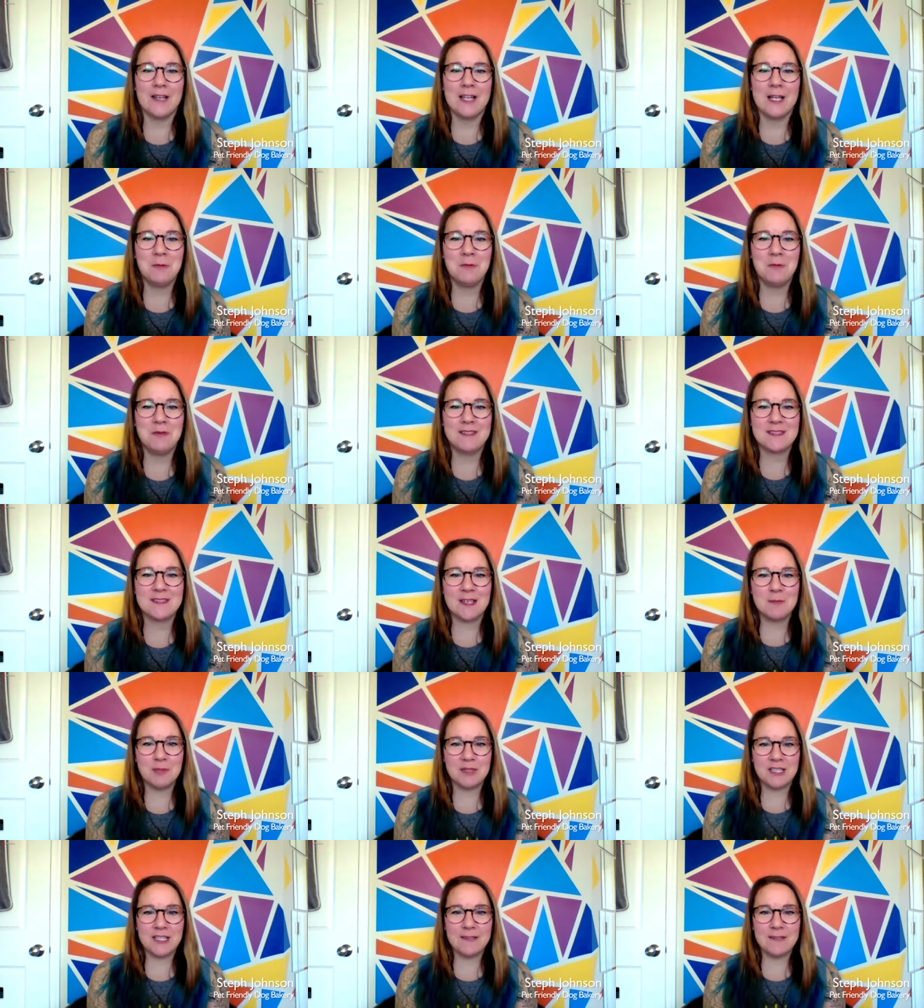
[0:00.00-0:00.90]
it was
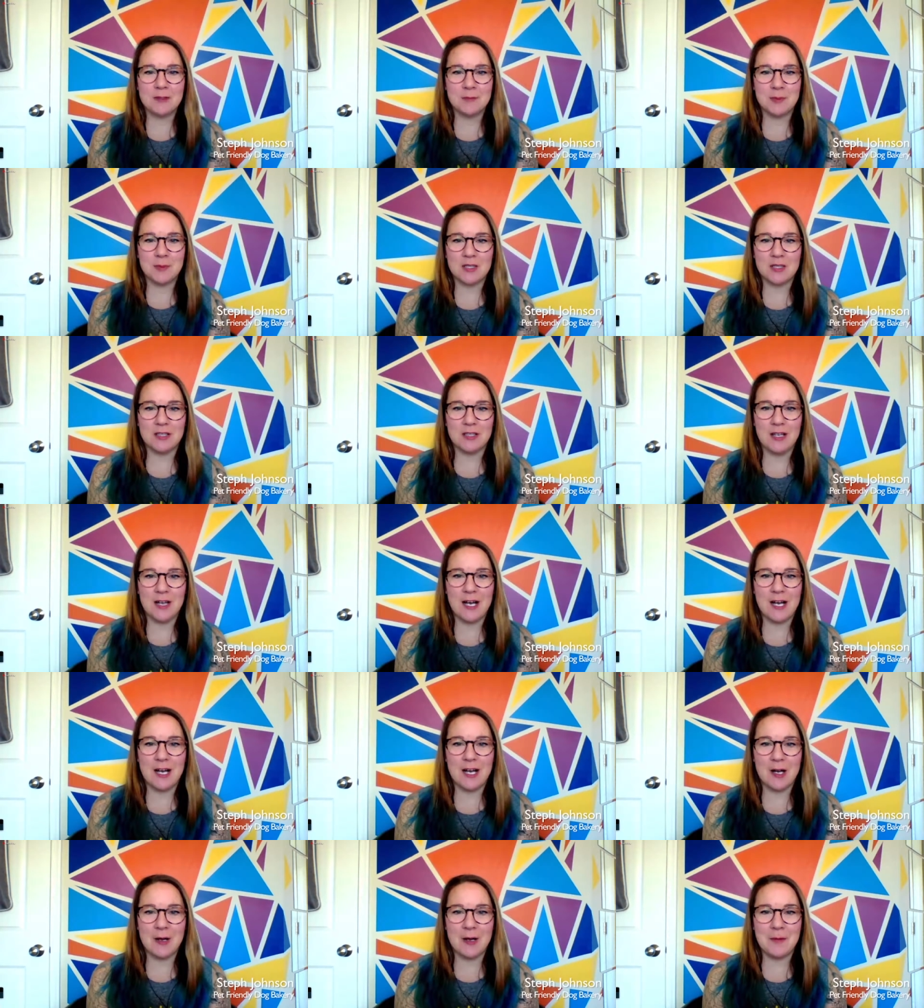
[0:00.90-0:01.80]
unbelievable.
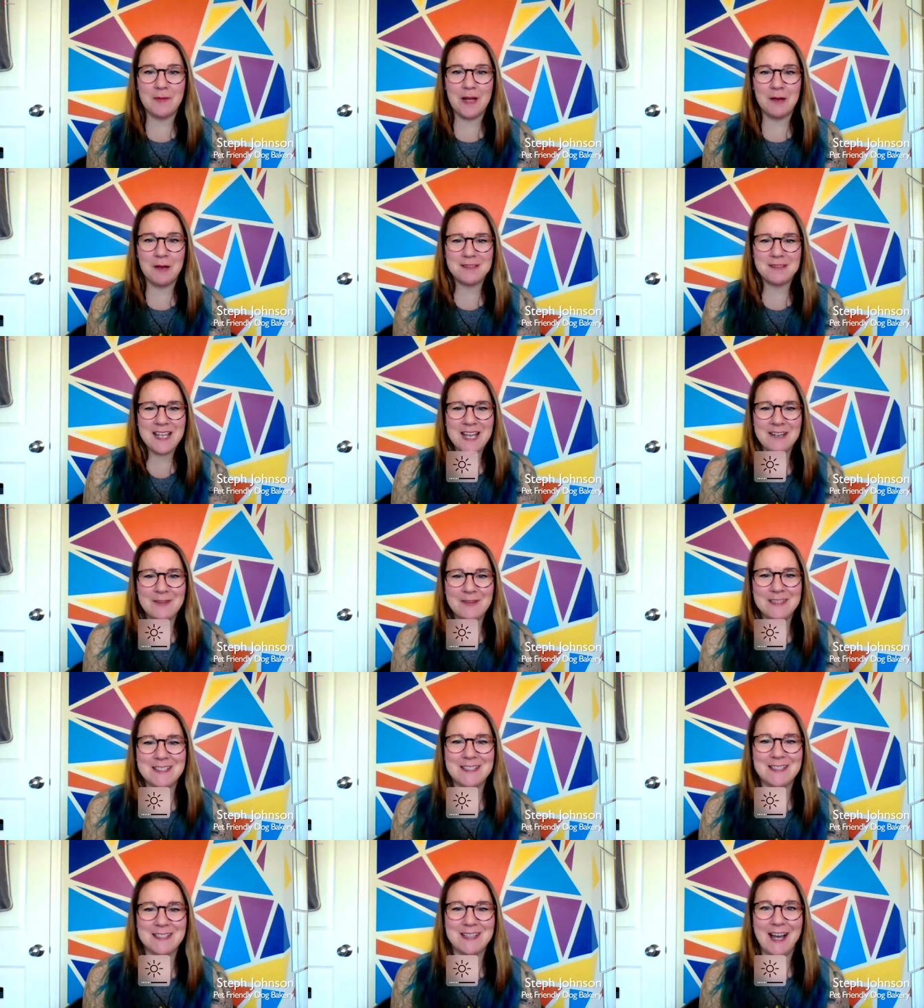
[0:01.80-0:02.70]
I was kind of
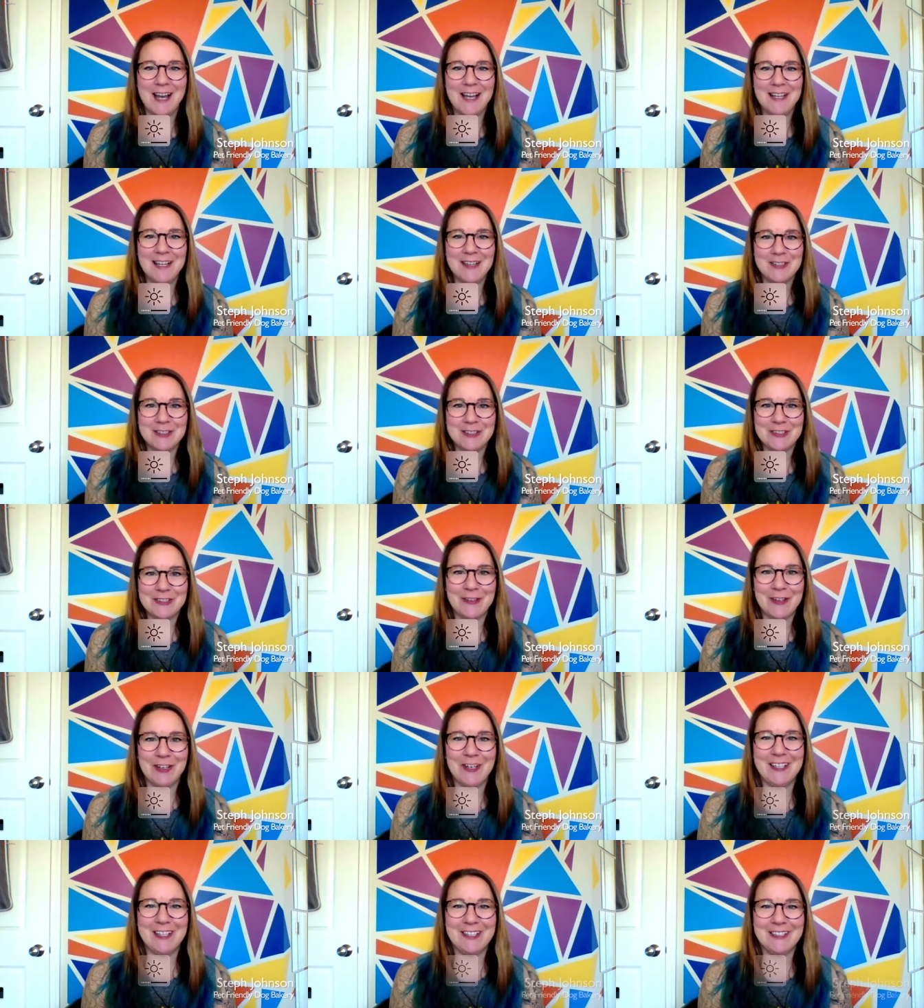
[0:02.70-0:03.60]
in denial
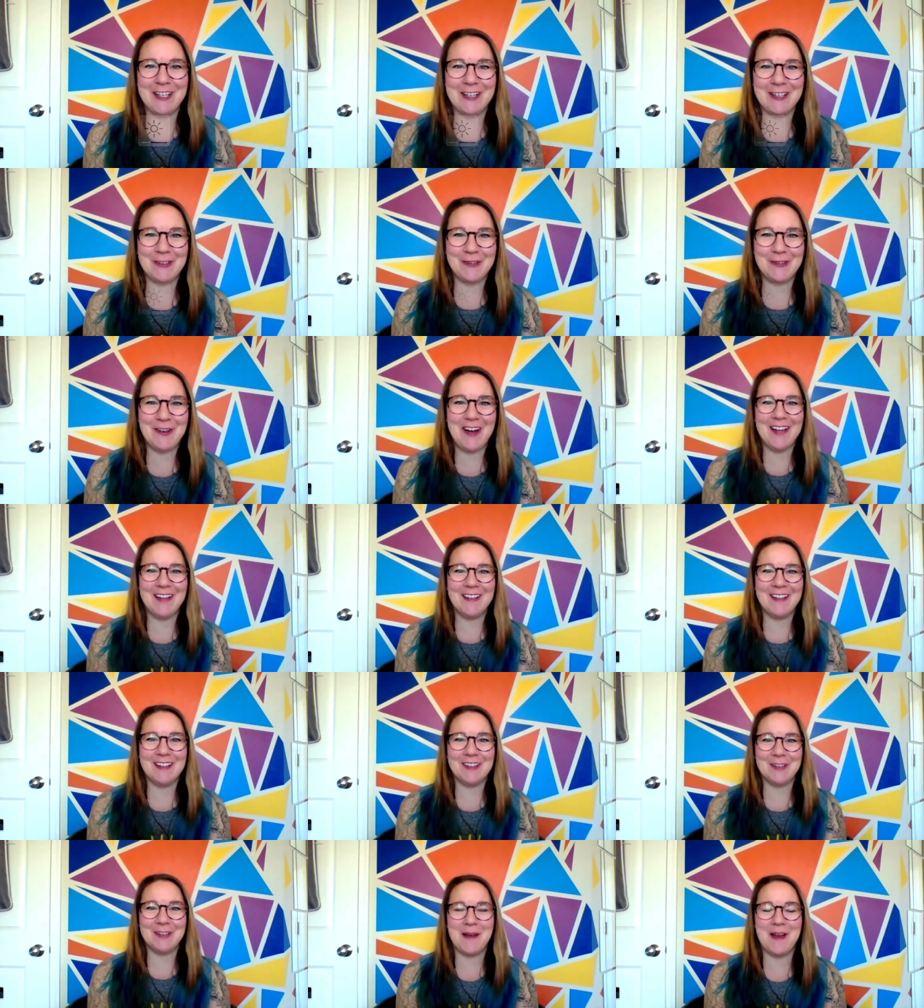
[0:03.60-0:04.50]
for a little
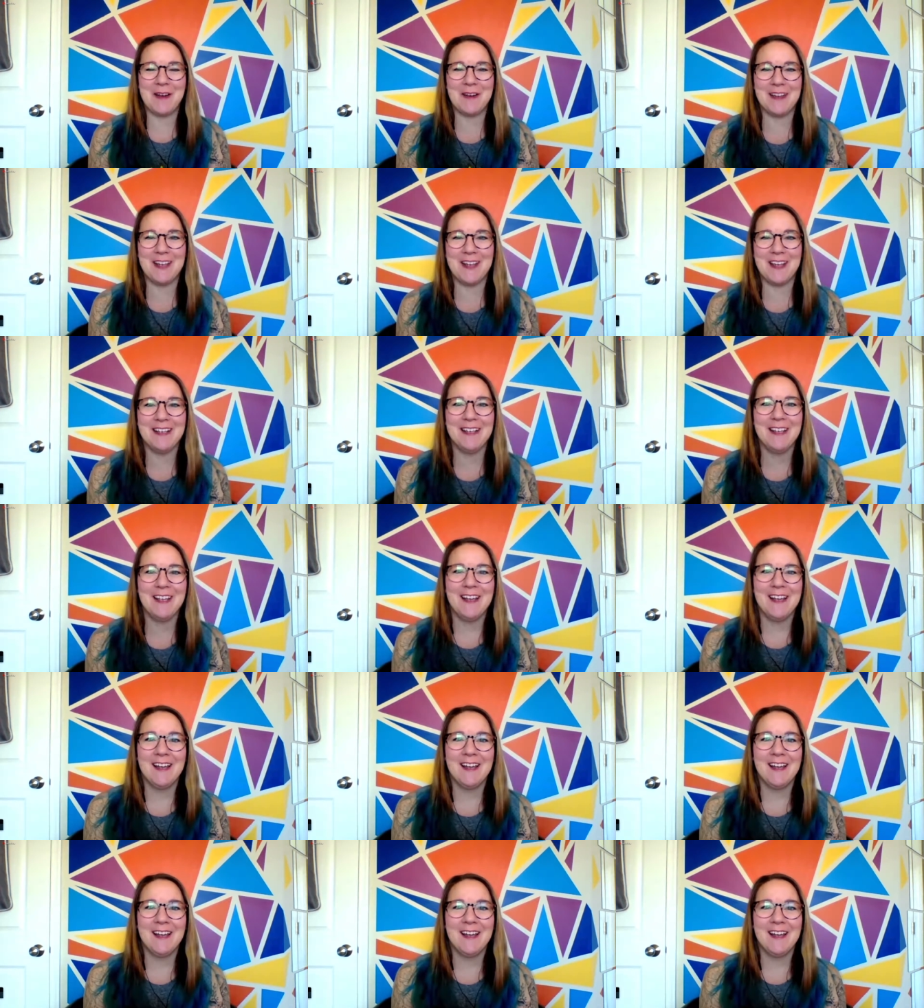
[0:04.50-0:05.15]
while about it.